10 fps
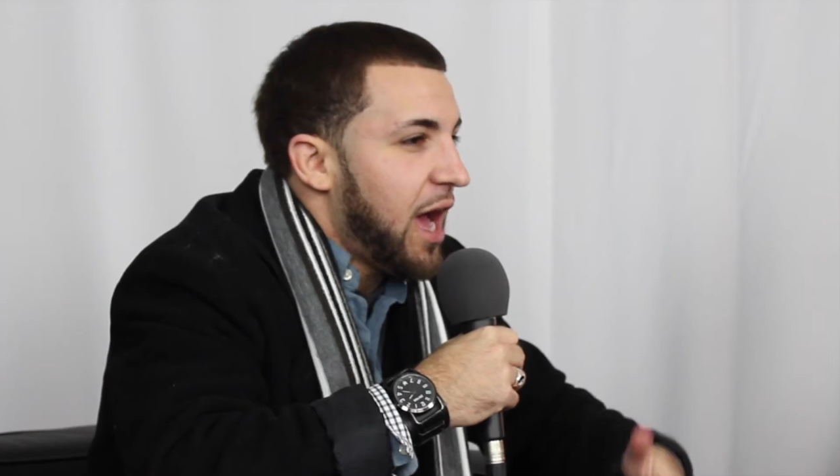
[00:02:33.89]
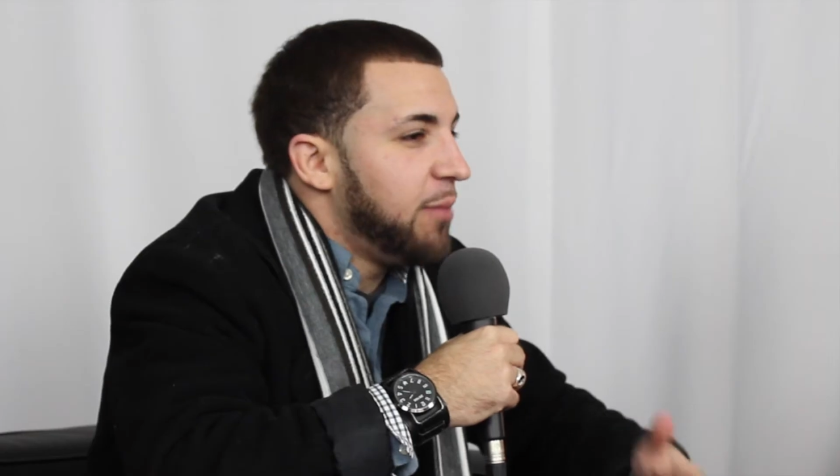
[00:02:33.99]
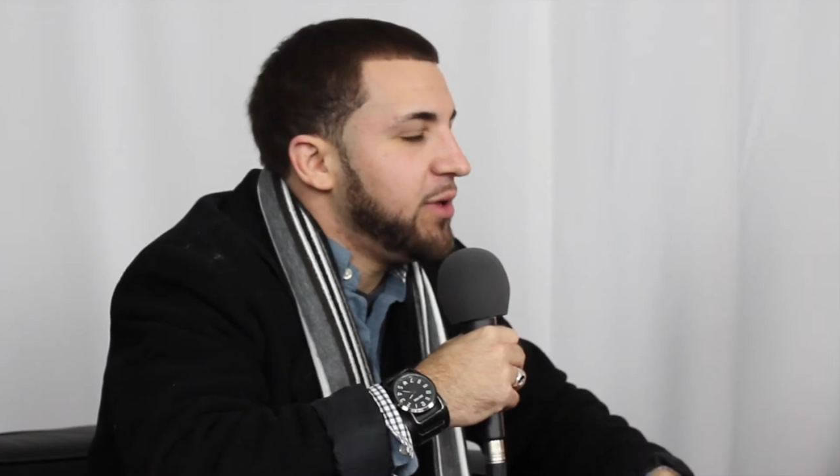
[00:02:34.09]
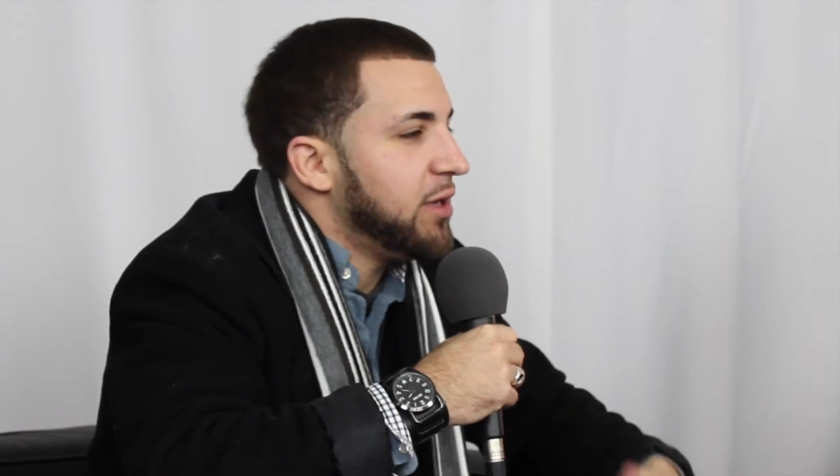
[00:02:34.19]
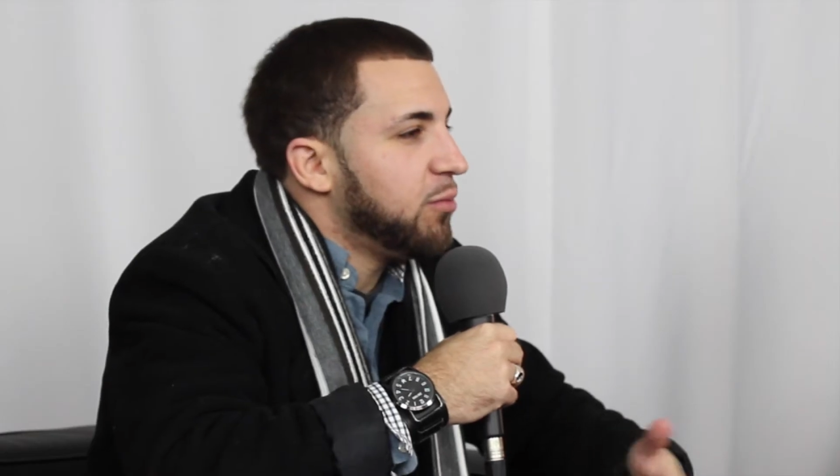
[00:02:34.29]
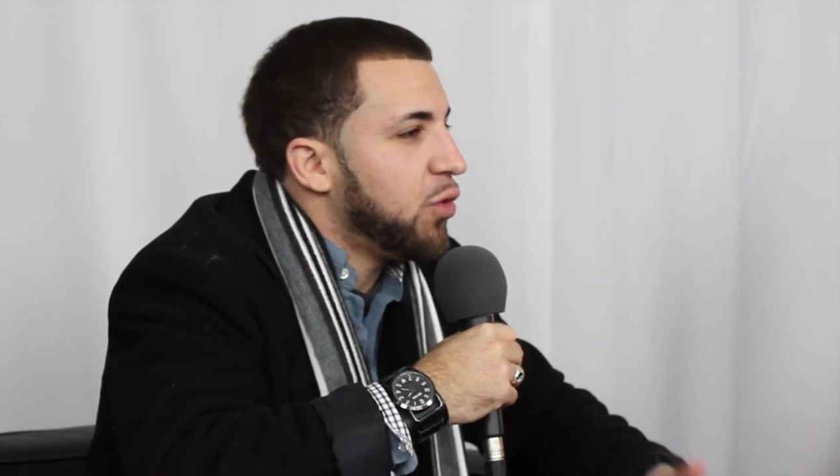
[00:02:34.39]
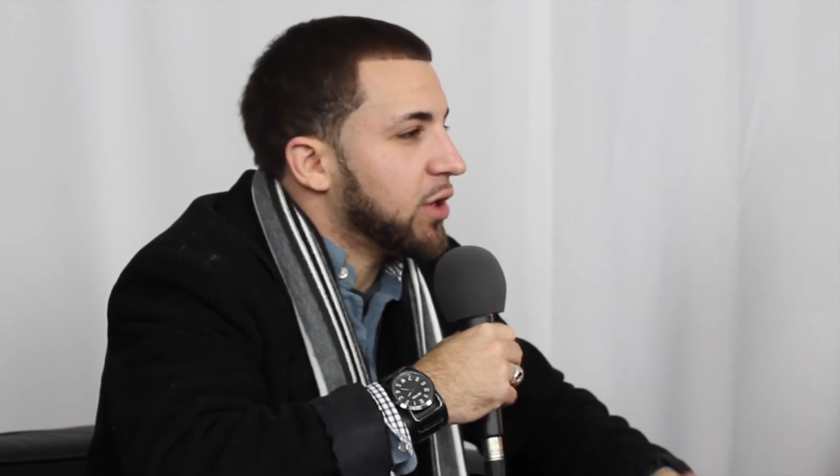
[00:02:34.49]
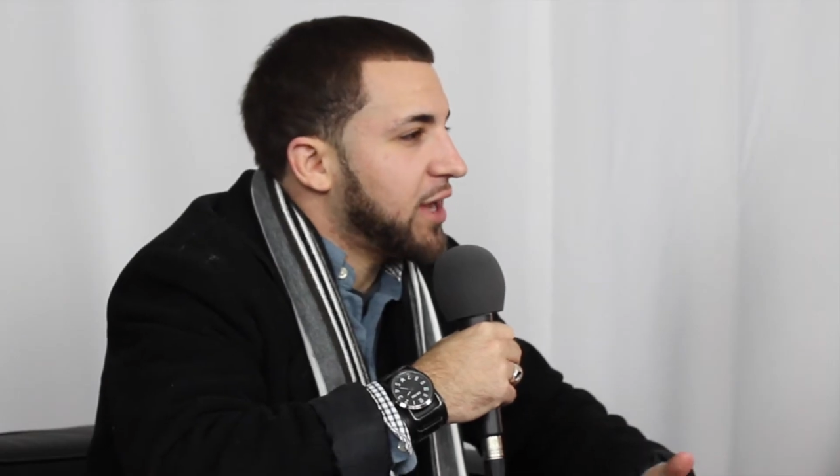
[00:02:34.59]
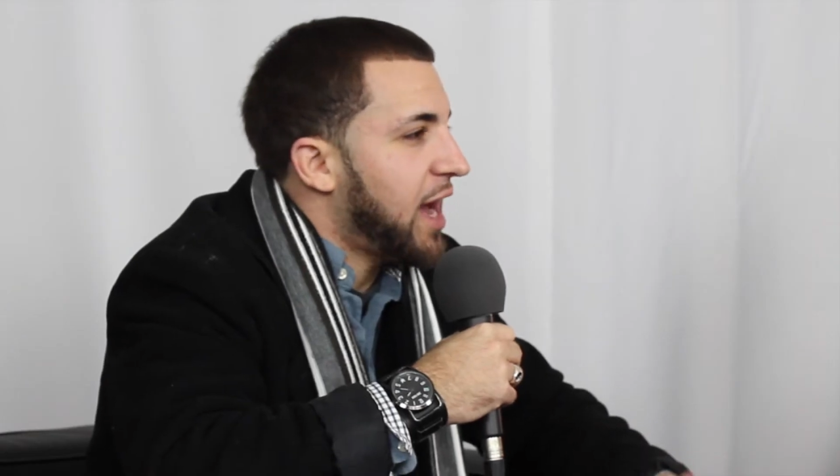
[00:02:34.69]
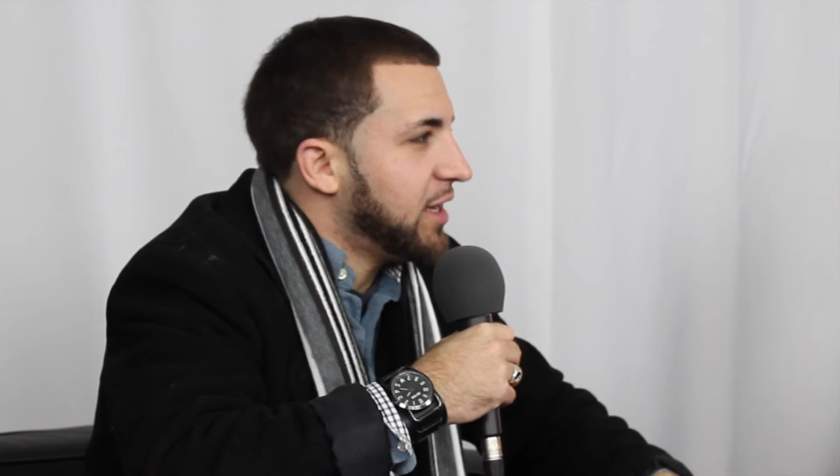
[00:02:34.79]
I'm being more
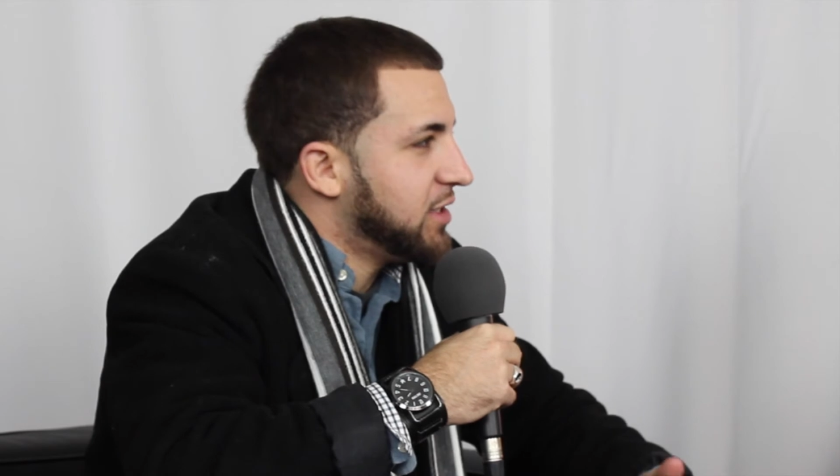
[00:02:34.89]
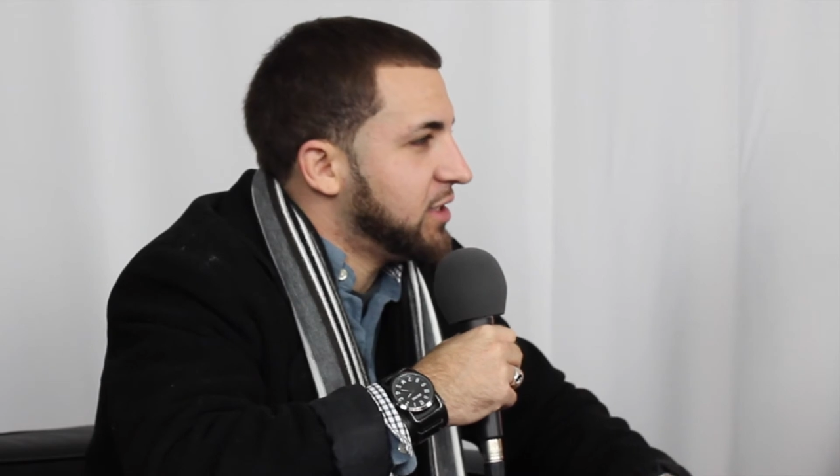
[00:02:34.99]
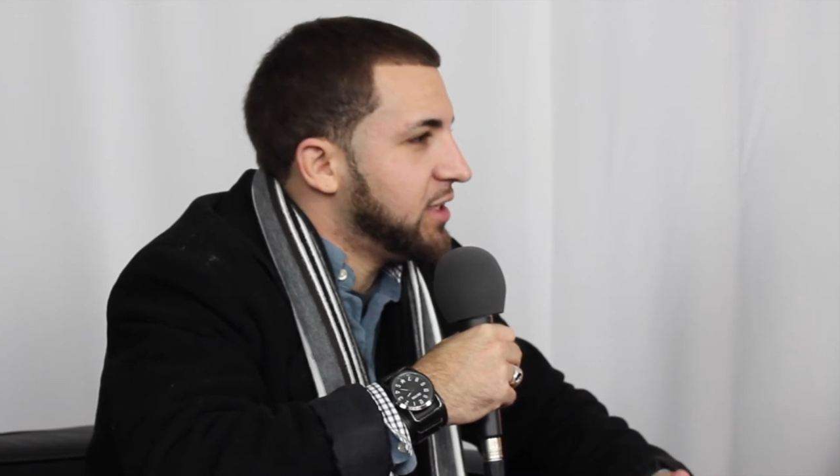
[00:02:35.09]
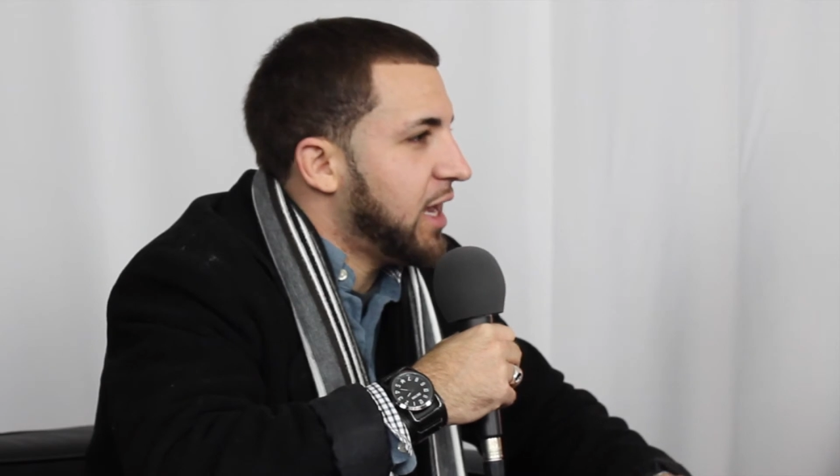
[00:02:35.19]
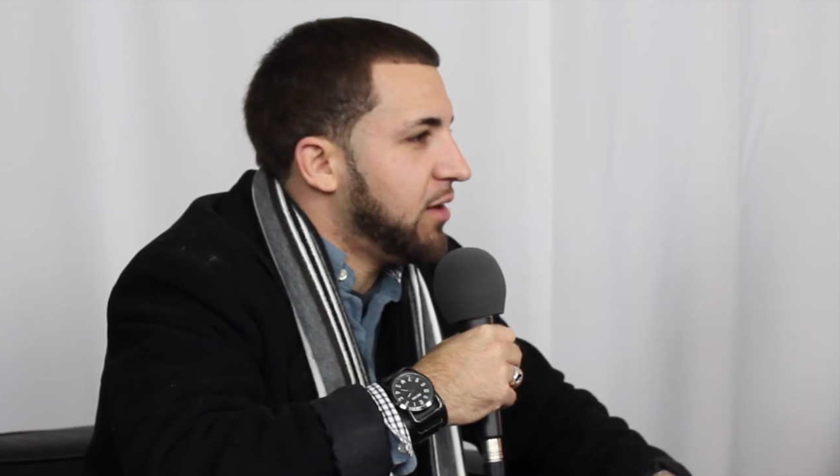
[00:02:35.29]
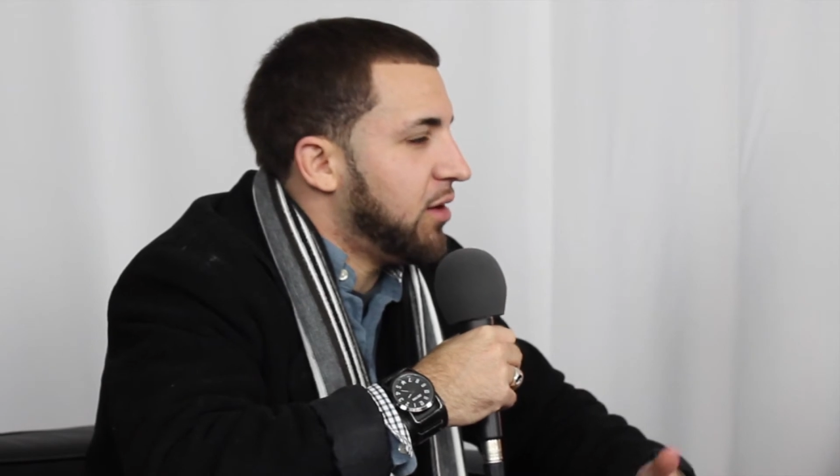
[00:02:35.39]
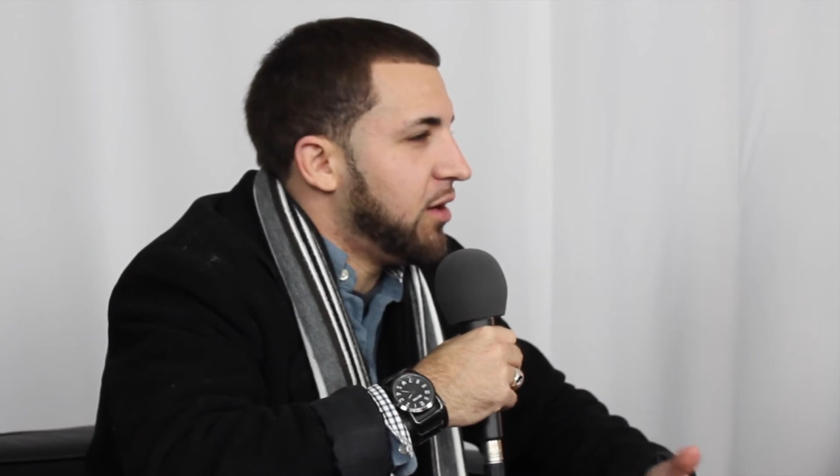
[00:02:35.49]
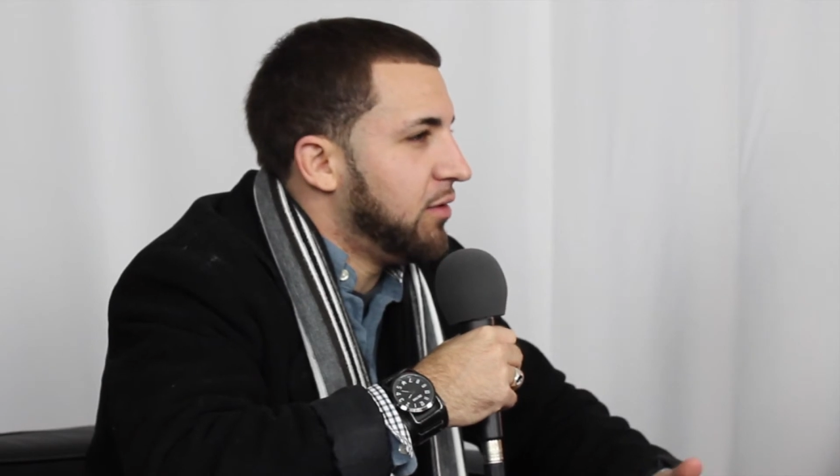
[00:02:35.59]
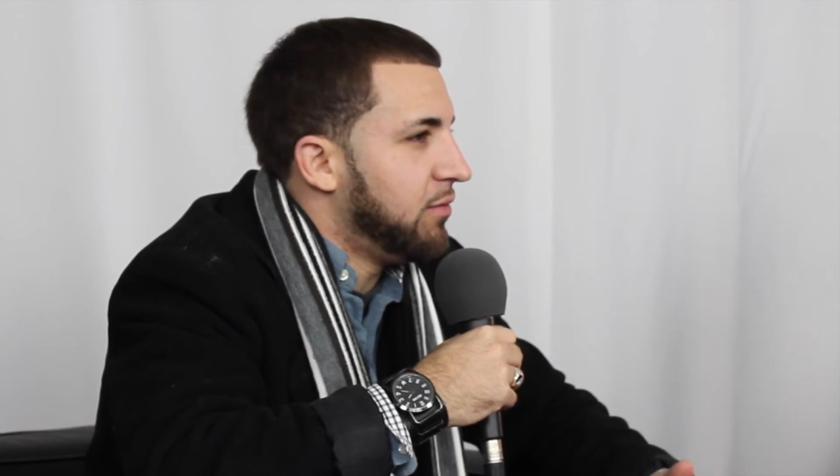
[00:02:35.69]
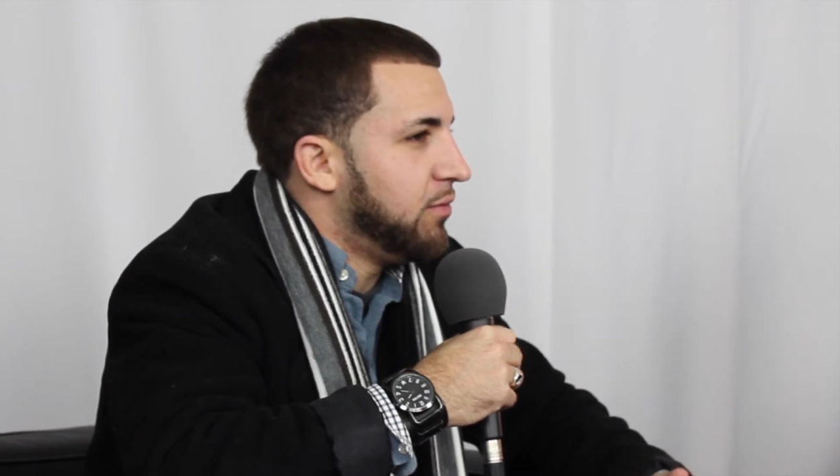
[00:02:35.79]
conscious now
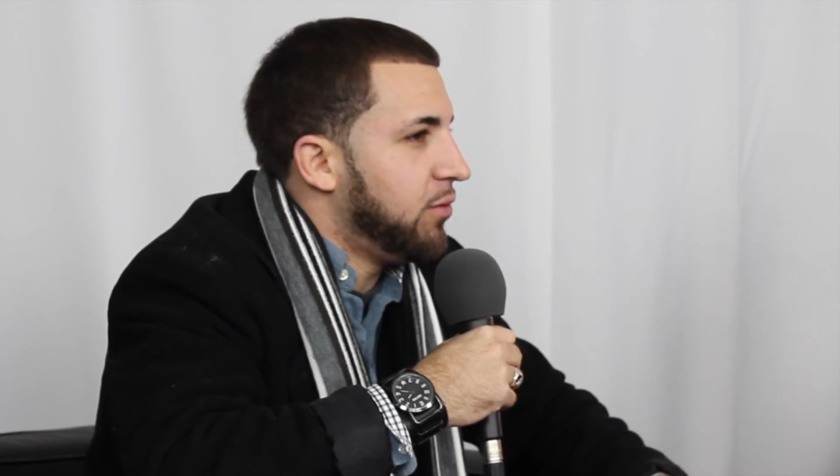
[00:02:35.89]
of